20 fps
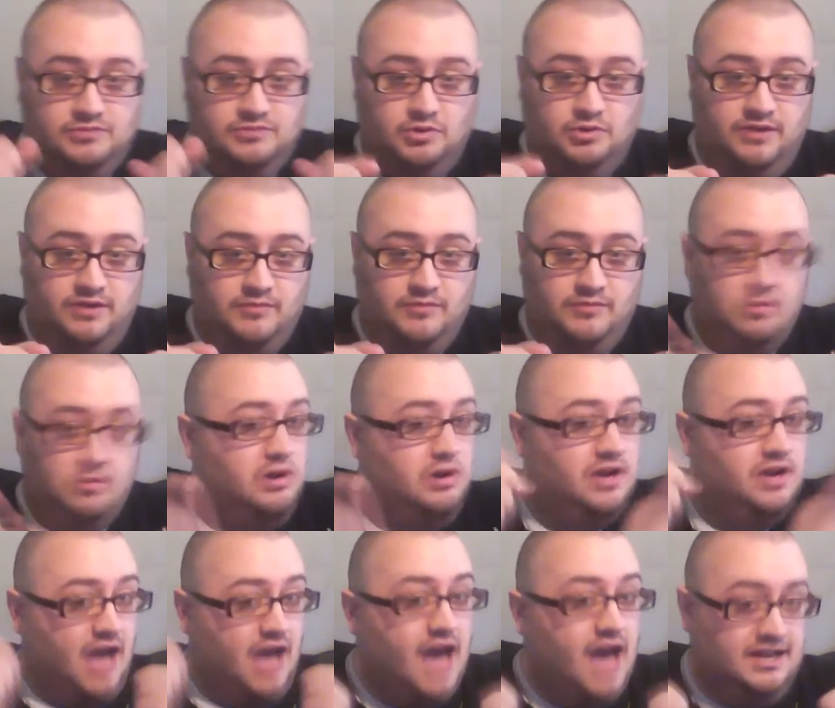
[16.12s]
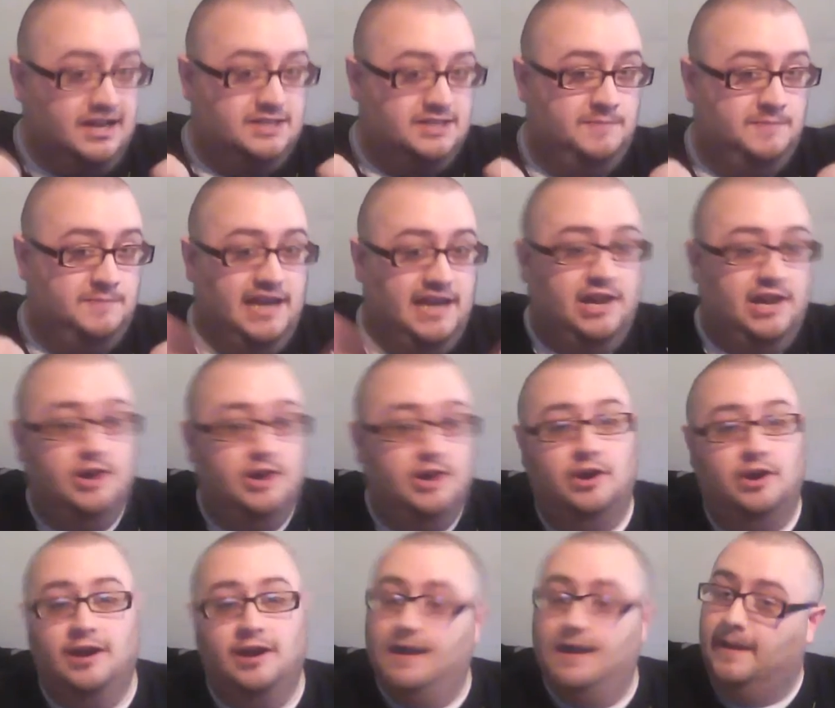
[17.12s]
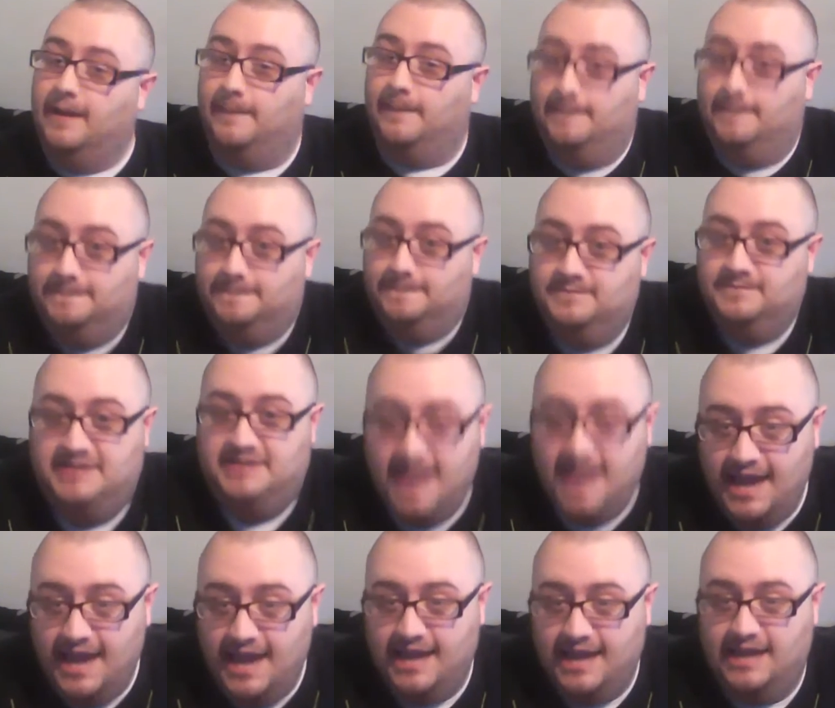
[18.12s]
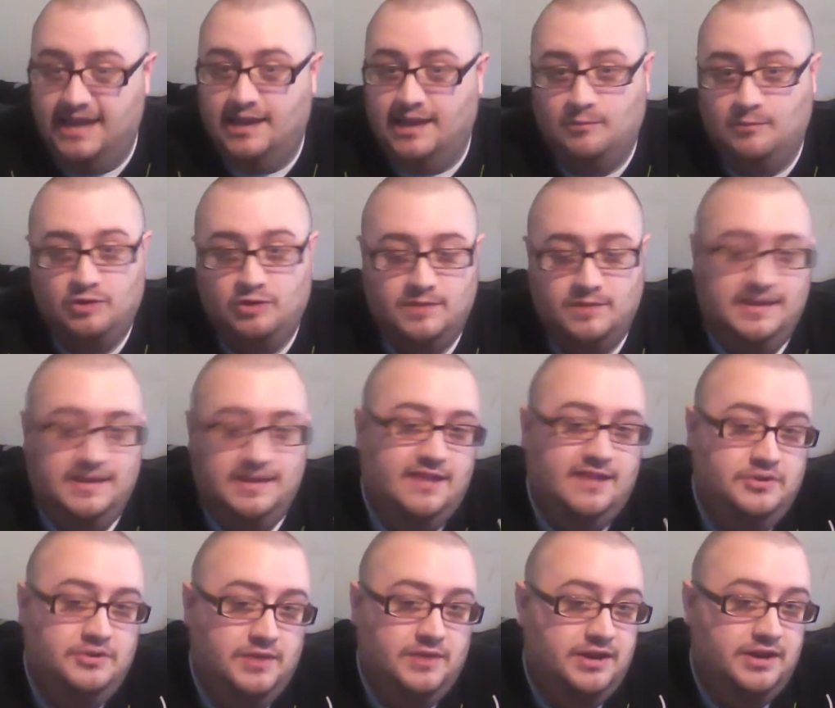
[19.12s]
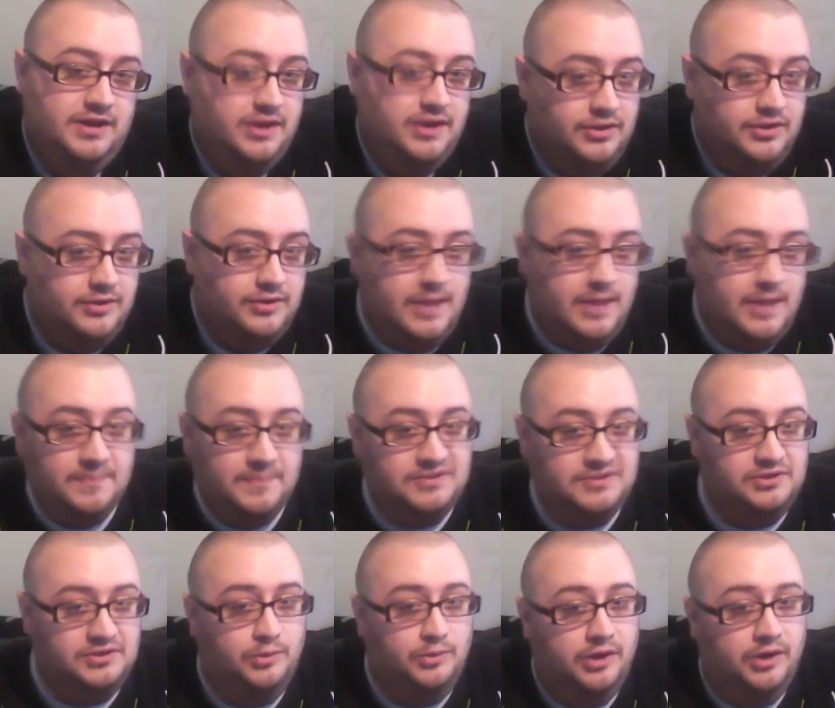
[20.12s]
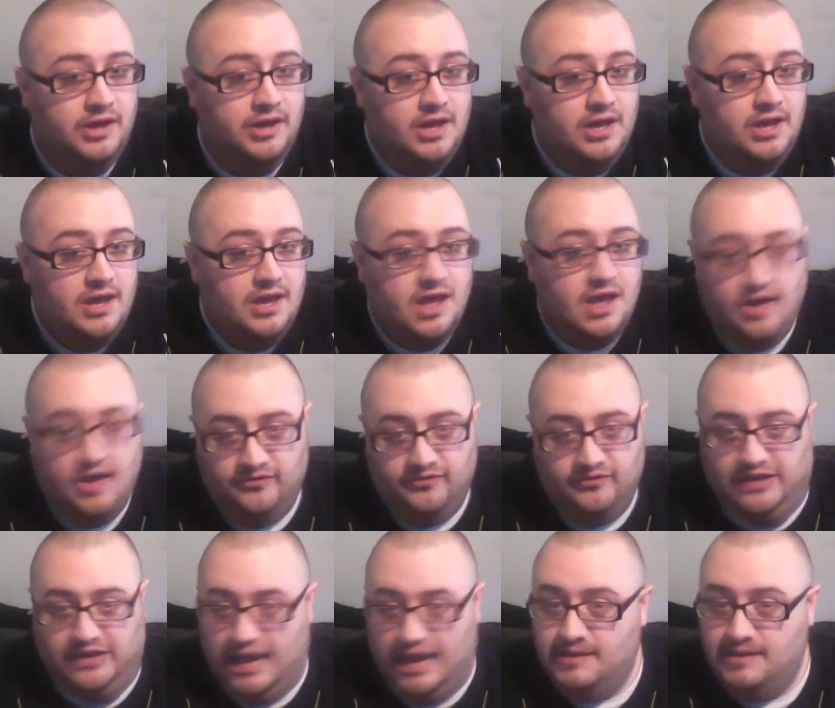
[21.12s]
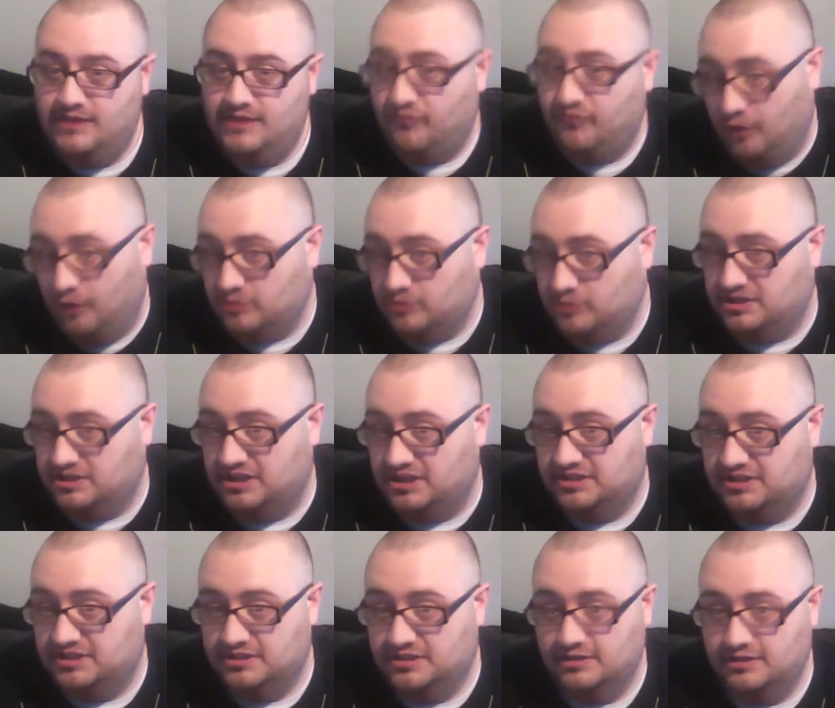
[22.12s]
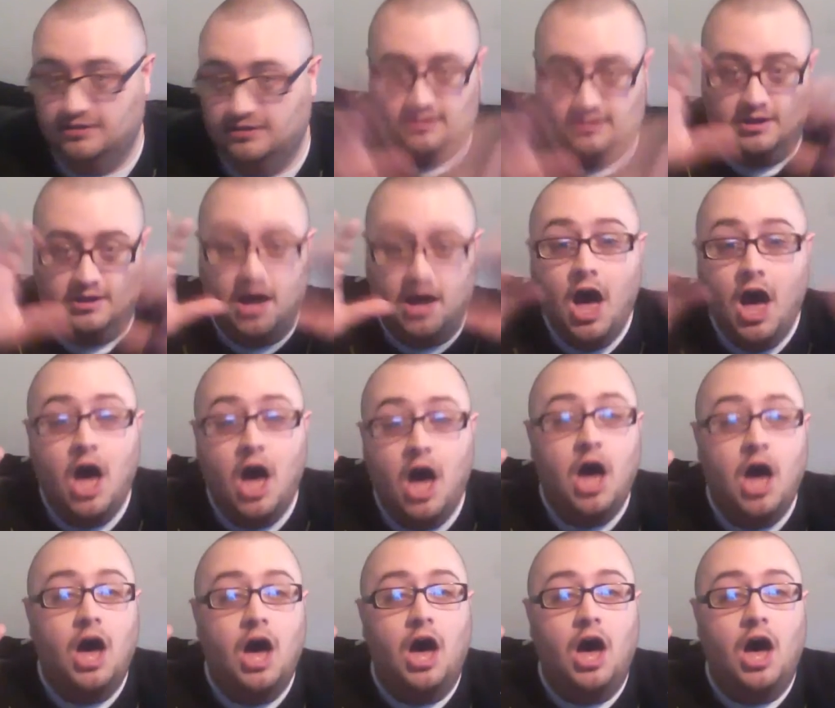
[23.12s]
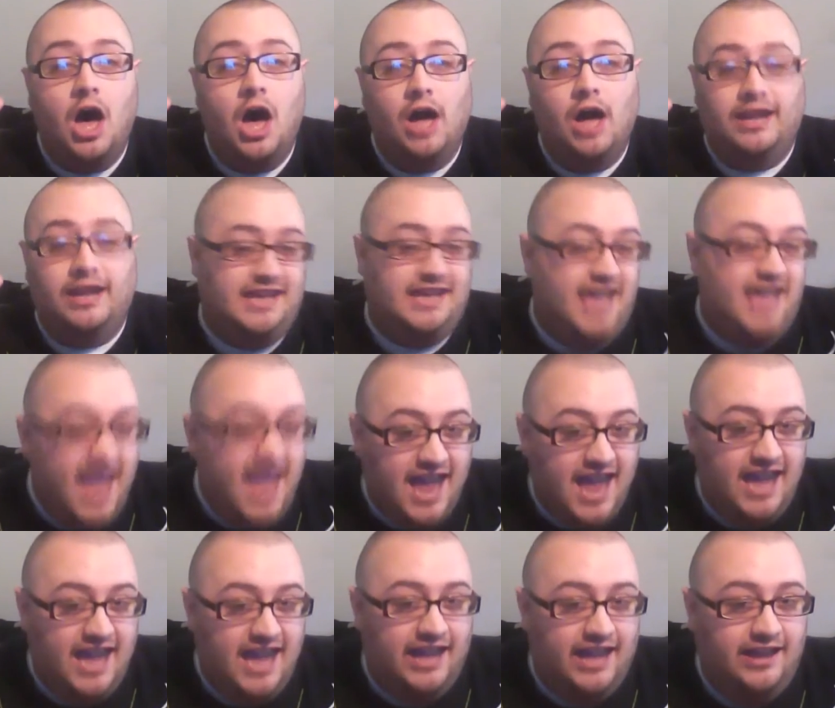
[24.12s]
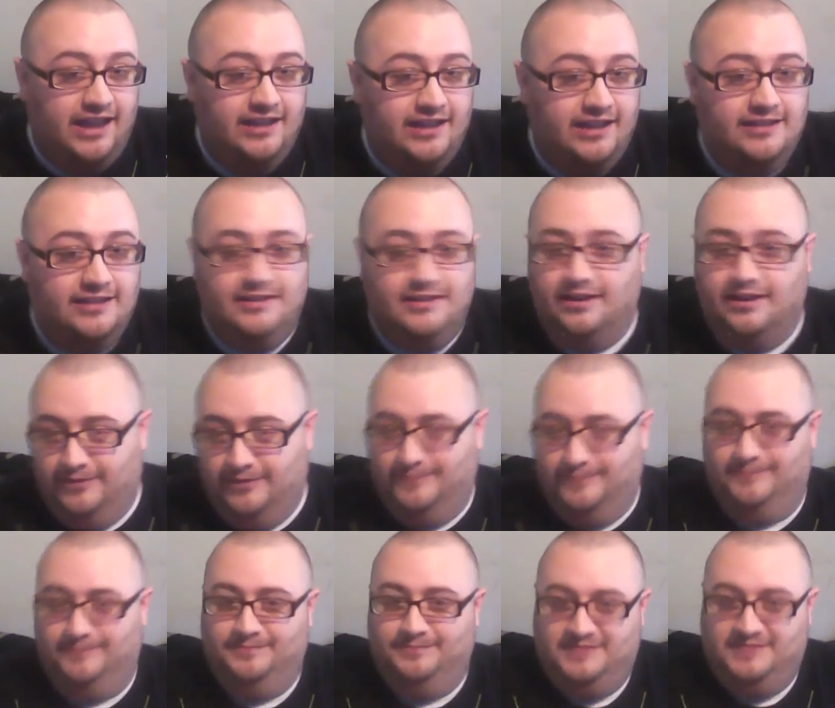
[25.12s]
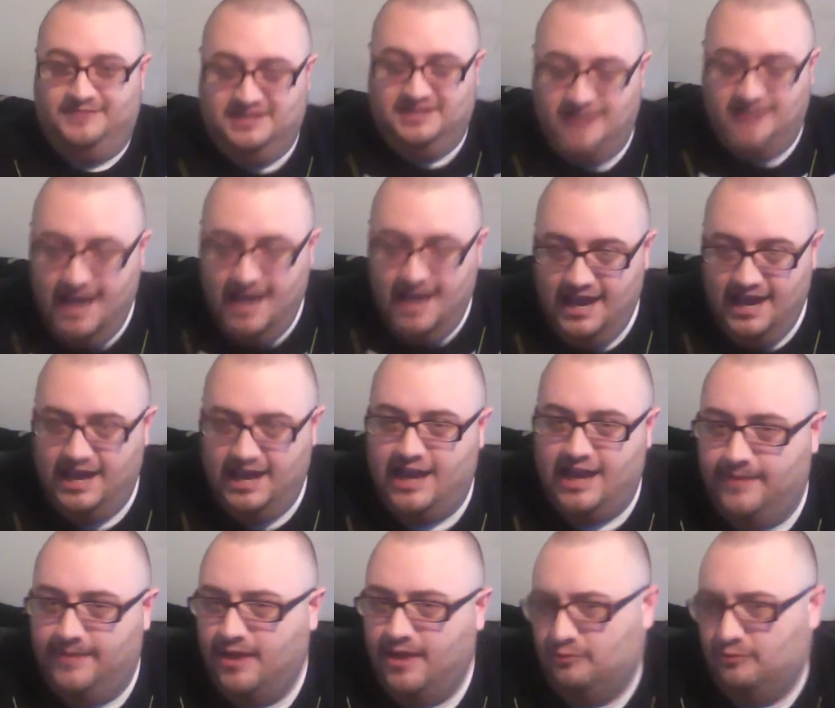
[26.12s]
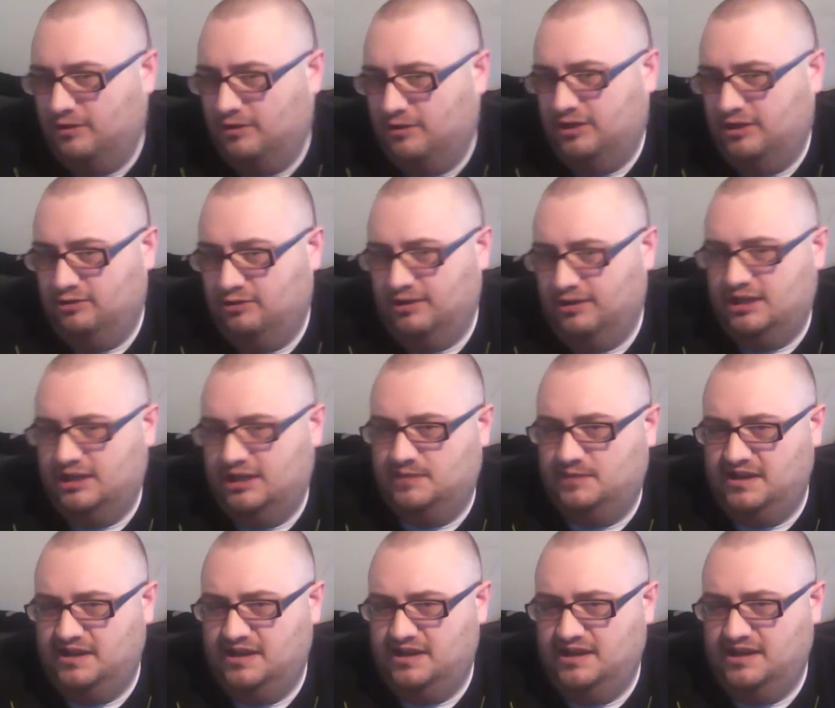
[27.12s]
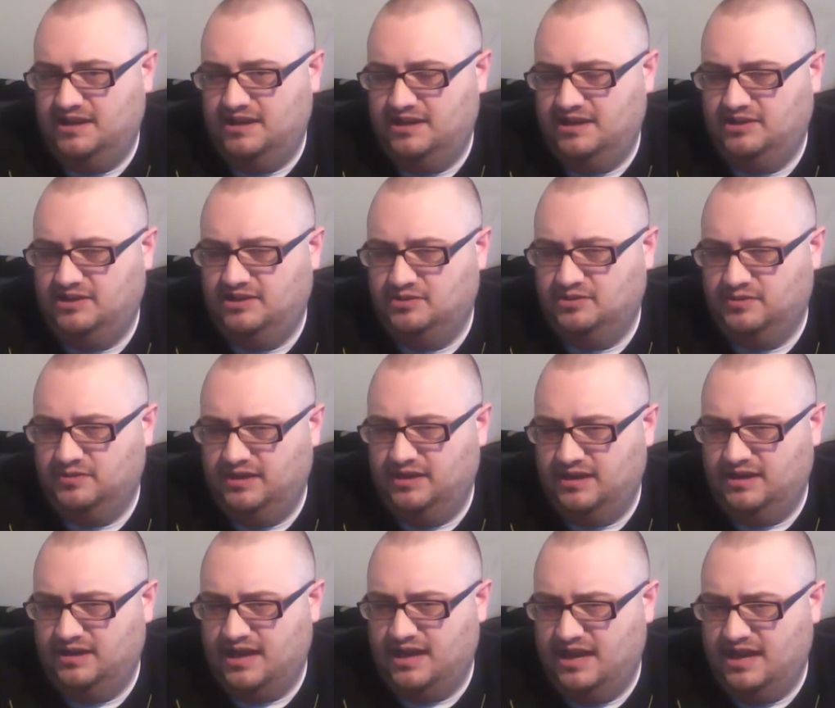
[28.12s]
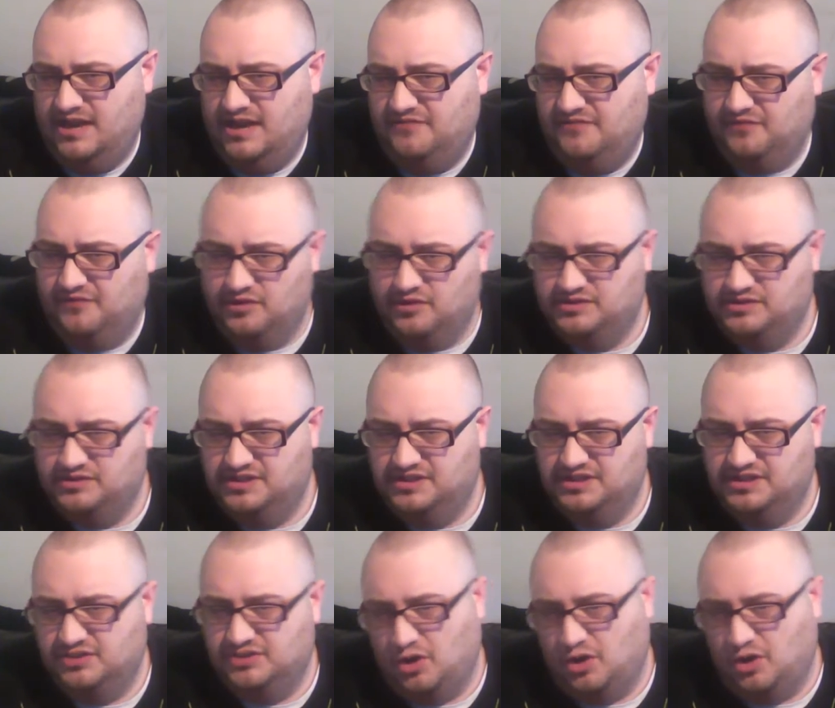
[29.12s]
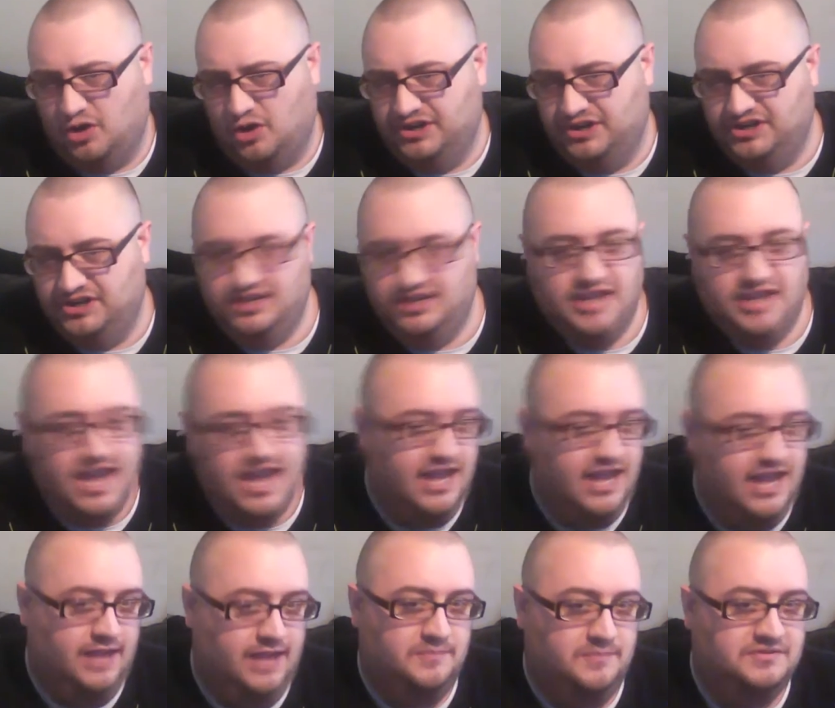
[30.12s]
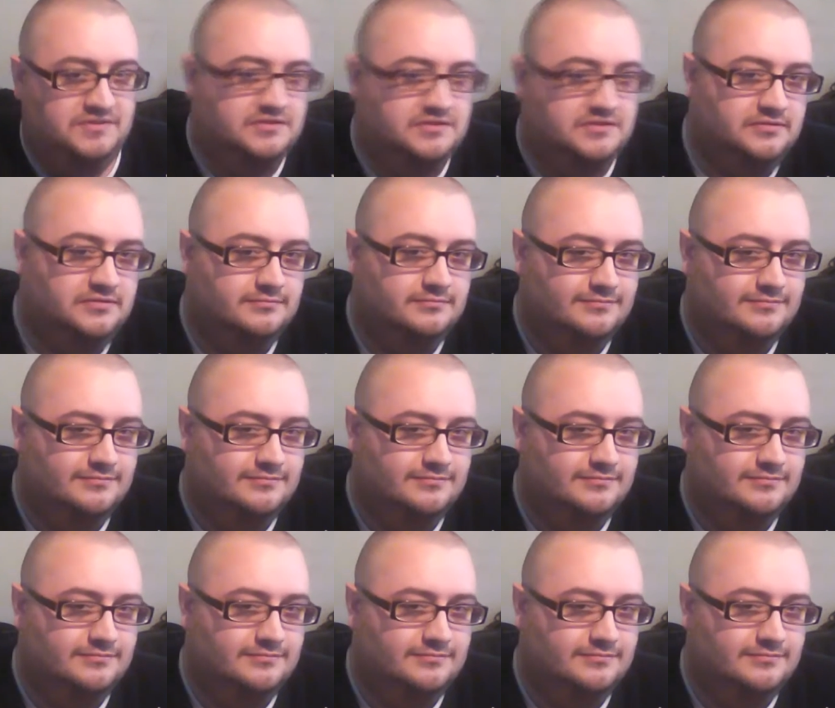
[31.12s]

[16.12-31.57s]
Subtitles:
going on, everyone? Onyx here. Today I'm going to be giving you another episode of Gaming Versus. Yeah. Today I'm not really going to be doing a versus on games.